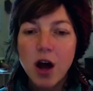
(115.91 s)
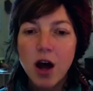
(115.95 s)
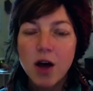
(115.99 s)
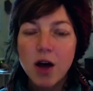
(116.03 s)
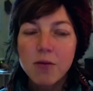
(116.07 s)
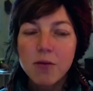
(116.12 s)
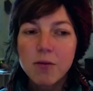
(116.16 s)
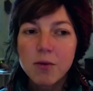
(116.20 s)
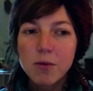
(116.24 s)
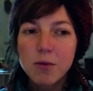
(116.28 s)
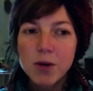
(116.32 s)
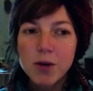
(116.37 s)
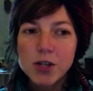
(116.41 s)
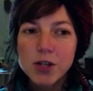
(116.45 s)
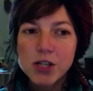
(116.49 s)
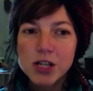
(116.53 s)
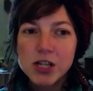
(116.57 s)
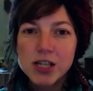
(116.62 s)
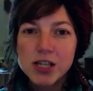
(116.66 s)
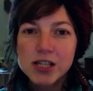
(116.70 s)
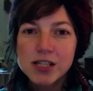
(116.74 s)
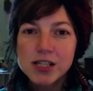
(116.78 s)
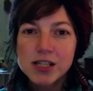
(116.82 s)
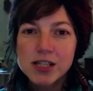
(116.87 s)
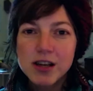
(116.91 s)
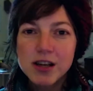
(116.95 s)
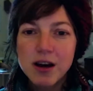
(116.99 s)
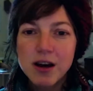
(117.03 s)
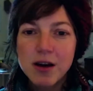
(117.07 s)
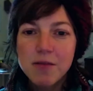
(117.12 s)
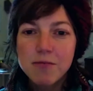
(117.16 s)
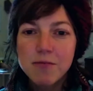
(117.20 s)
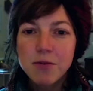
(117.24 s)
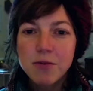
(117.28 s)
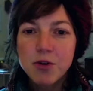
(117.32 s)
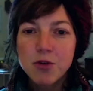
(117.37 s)
which is the
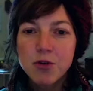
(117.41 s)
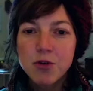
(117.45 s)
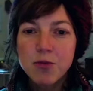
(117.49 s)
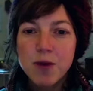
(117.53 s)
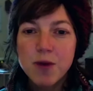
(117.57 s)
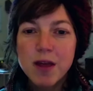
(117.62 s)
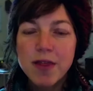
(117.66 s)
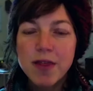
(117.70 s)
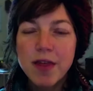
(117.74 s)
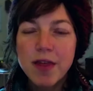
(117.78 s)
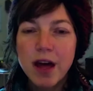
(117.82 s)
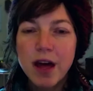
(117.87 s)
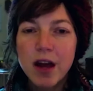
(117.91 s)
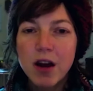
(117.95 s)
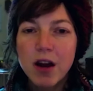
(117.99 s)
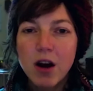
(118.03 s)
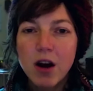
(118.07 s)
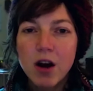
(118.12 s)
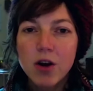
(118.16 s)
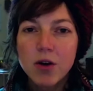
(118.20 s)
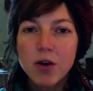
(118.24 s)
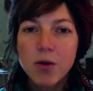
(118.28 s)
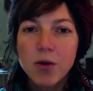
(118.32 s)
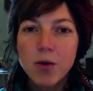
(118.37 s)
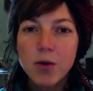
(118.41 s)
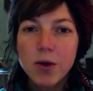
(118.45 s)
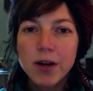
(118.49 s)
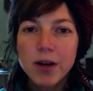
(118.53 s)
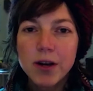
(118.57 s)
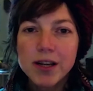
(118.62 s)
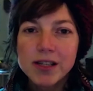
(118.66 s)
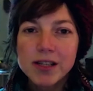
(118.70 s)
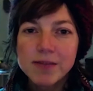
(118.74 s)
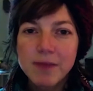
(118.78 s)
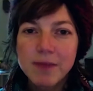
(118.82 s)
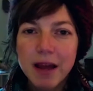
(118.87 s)
movement that our
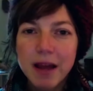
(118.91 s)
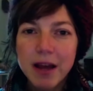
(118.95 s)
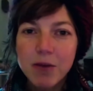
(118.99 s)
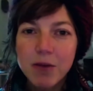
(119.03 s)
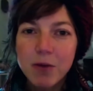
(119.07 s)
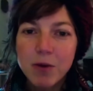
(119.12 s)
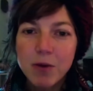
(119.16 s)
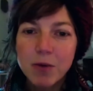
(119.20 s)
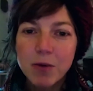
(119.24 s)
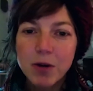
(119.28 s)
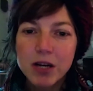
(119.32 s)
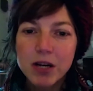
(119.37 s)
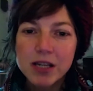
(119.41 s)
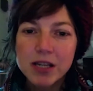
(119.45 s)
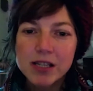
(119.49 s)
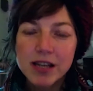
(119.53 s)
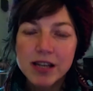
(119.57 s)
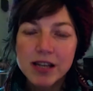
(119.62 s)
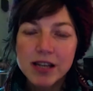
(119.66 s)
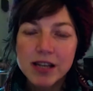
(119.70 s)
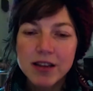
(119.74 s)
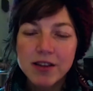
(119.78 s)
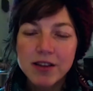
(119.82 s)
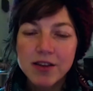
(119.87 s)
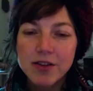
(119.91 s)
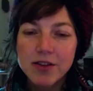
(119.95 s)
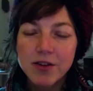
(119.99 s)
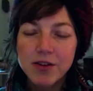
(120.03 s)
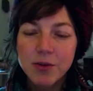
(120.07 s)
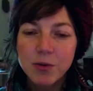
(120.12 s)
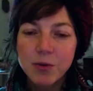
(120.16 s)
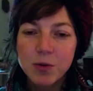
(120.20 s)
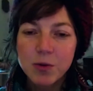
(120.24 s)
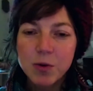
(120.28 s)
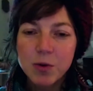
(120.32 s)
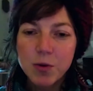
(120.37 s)
organs make when we're inside the
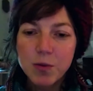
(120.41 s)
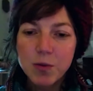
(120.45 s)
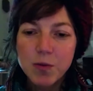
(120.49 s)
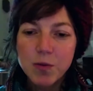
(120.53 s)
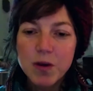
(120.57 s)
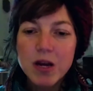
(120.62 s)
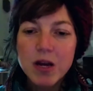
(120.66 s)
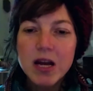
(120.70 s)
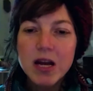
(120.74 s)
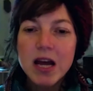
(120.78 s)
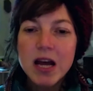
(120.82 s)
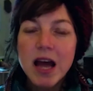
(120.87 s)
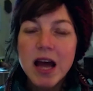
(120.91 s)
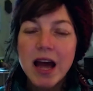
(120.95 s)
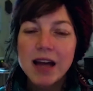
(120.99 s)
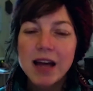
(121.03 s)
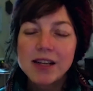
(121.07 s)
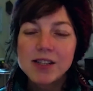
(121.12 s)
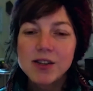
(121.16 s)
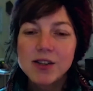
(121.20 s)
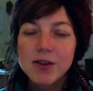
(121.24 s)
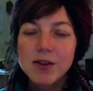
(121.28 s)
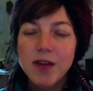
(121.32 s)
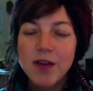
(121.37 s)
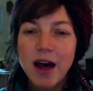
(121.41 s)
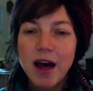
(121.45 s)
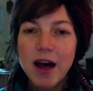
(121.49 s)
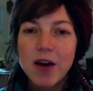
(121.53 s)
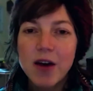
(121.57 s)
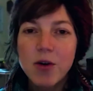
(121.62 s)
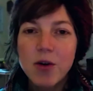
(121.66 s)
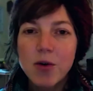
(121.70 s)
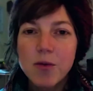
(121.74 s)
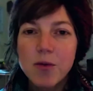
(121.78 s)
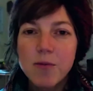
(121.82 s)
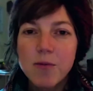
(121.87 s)
womb. And so that
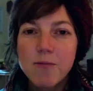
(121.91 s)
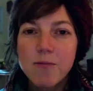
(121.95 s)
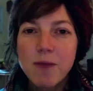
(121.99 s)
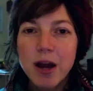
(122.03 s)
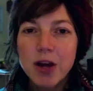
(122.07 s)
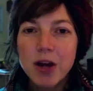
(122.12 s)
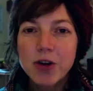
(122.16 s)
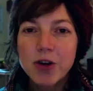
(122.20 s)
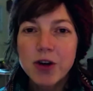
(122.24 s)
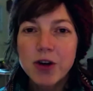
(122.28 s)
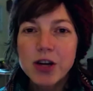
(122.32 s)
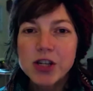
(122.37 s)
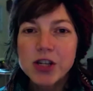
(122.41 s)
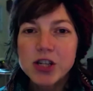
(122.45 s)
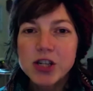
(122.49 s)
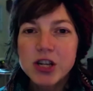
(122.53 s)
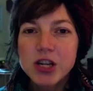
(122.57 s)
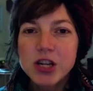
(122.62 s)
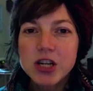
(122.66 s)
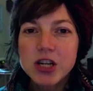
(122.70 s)
migration